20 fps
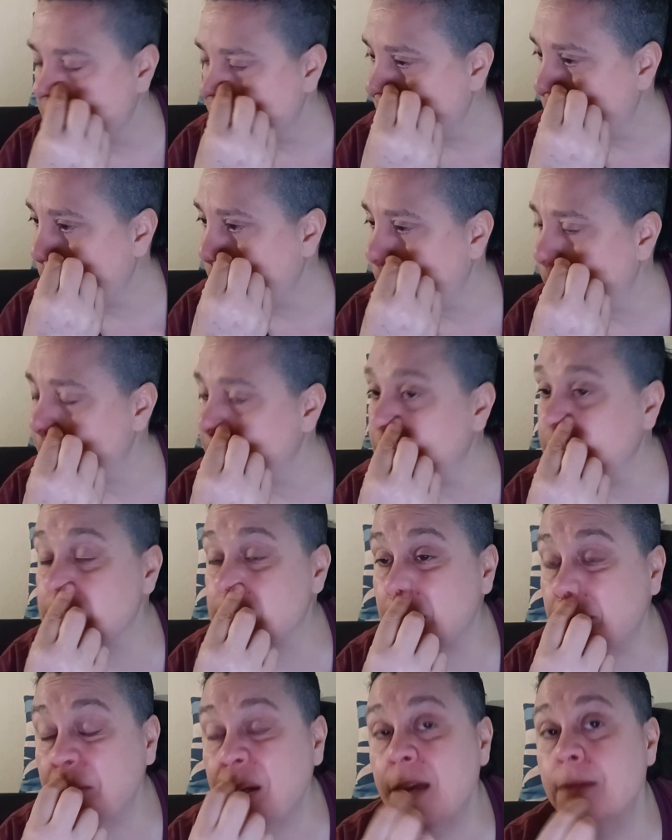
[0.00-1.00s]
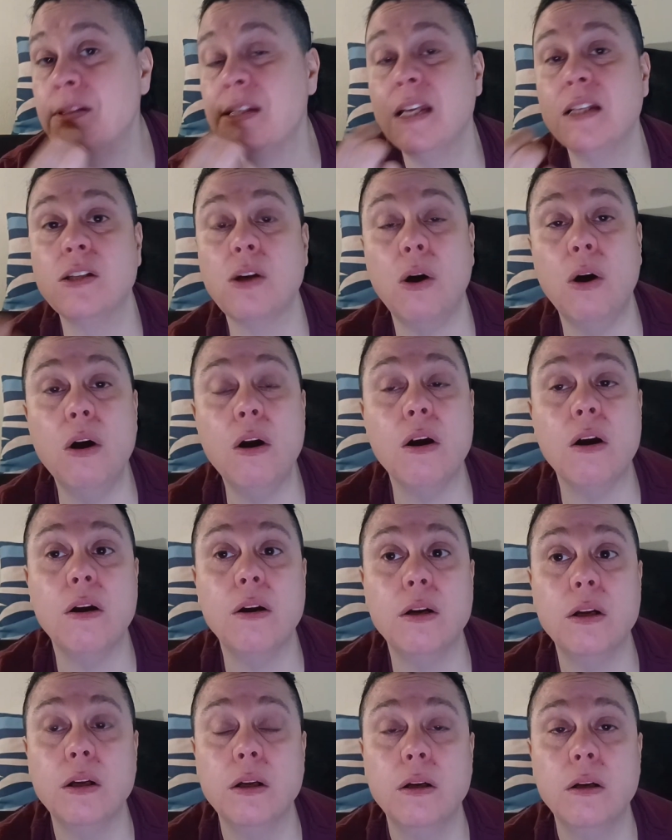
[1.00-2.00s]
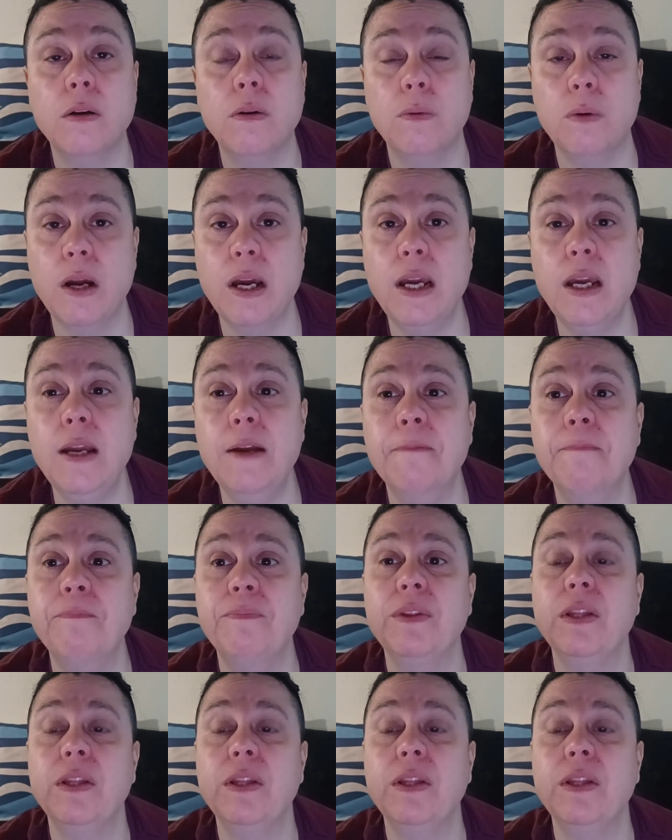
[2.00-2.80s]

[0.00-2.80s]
And sometimes that's hard, right?